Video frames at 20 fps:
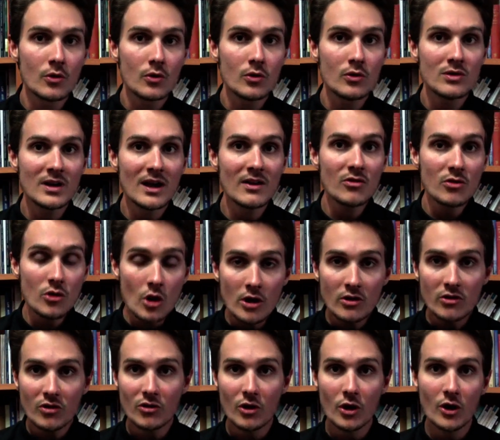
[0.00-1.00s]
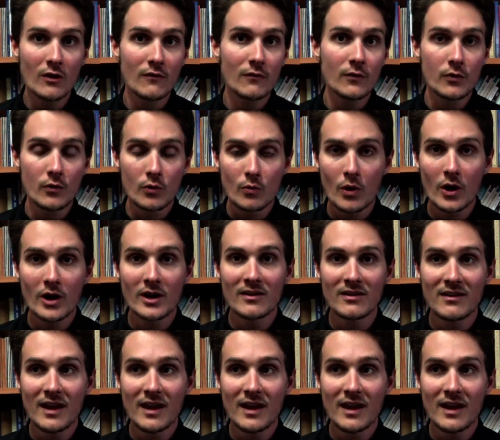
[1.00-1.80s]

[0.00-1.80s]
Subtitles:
who does not serve through word and